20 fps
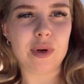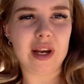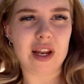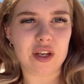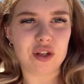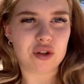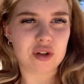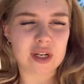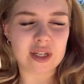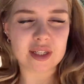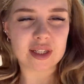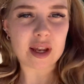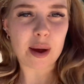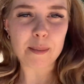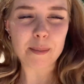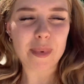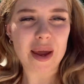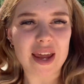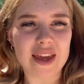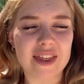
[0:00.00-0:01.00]
literally
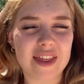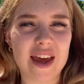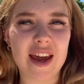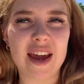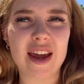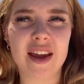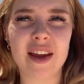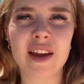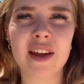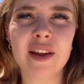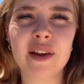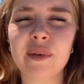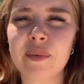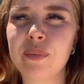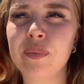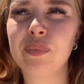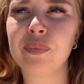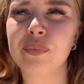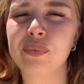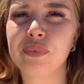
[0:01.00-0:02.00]
sunbathing
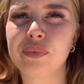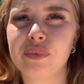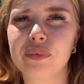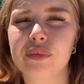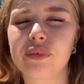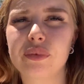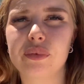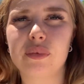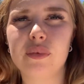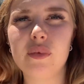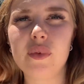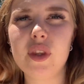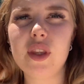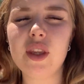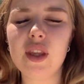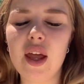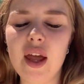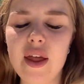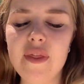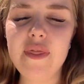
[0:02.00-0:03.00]

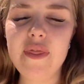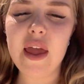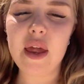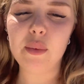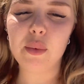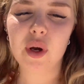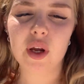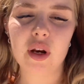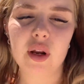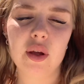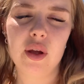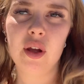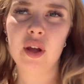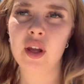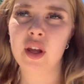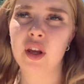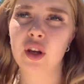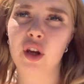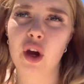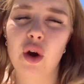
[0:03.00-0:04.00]
and then we're gonna
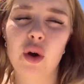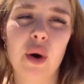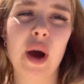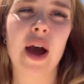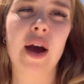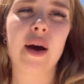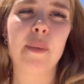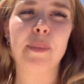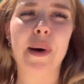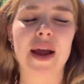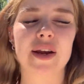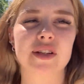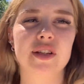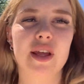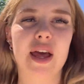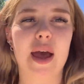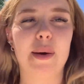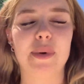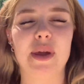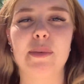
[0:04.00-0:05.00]
go back to the
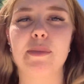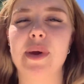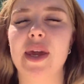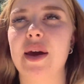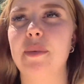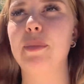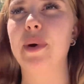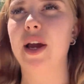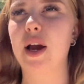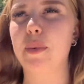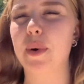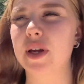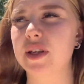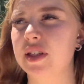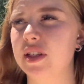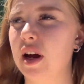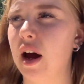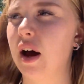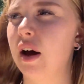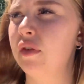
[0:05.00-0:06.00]
Airbnb and pick up our
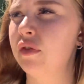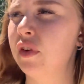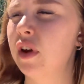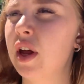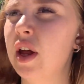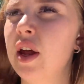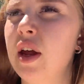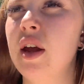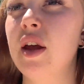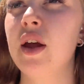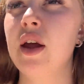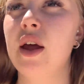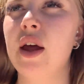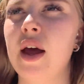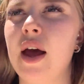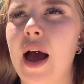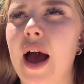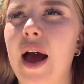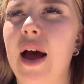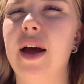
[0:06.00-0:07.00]
stuff
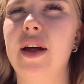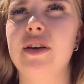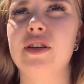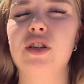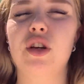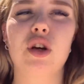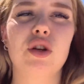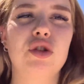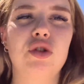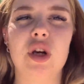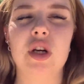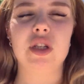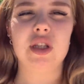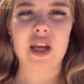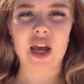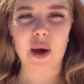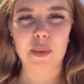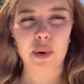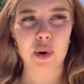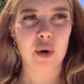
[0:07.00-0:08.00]
and go straight to the
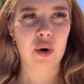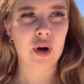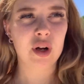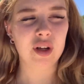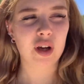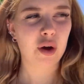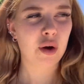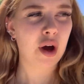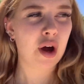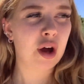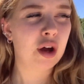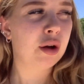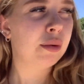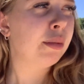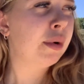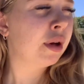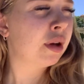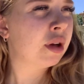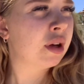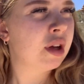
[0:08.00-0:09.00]
airport and go home.
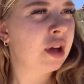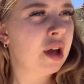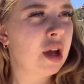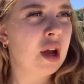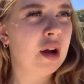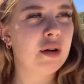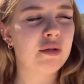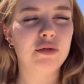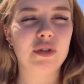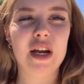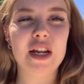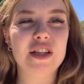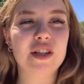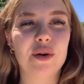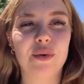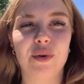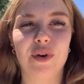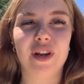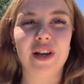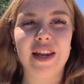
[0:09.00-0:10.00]
Really
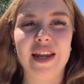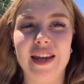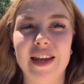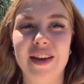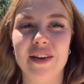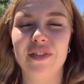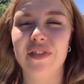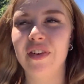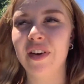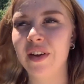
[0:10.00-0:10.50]
don't want to leave.